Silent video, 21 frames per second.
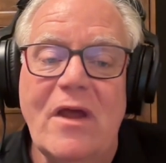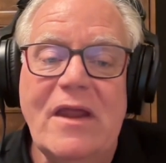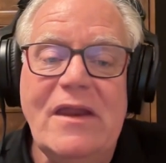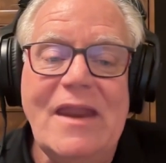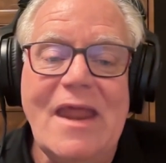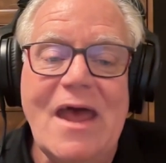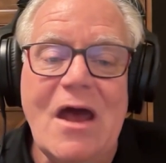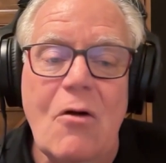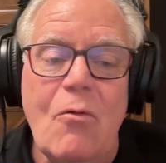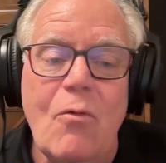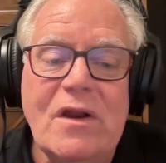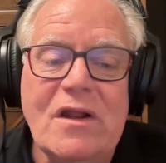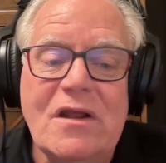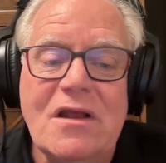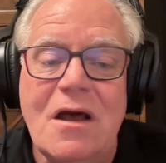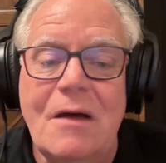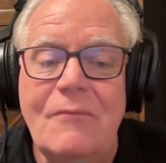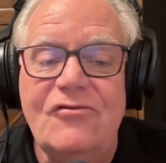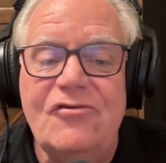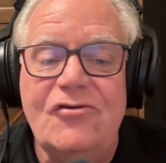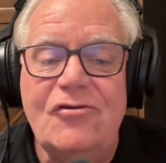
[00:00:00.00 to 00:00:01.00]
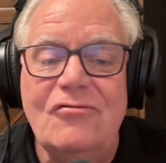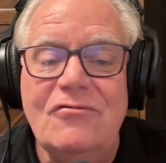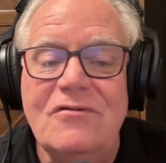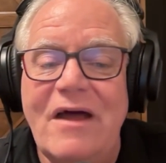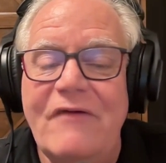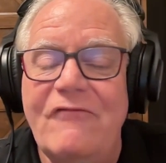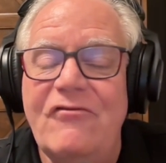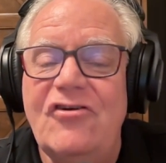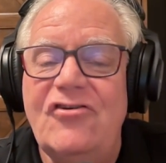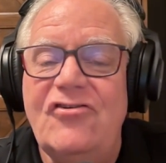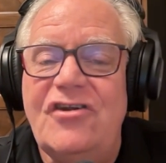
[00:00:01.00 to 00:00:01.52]
now when it comes to
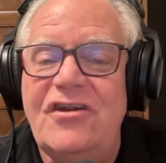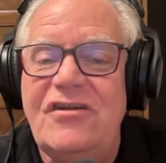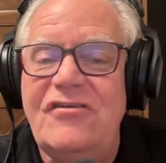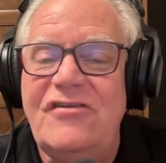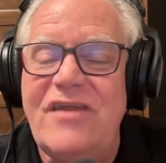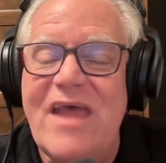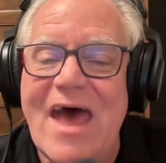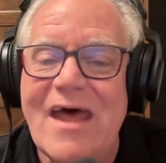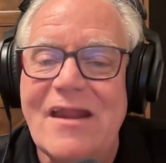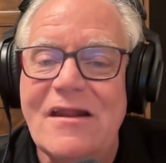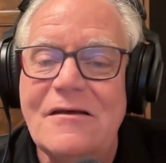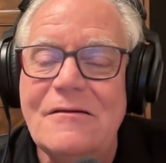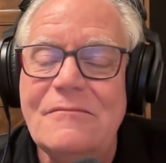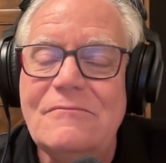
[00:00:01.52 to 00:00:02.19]
leveraging data?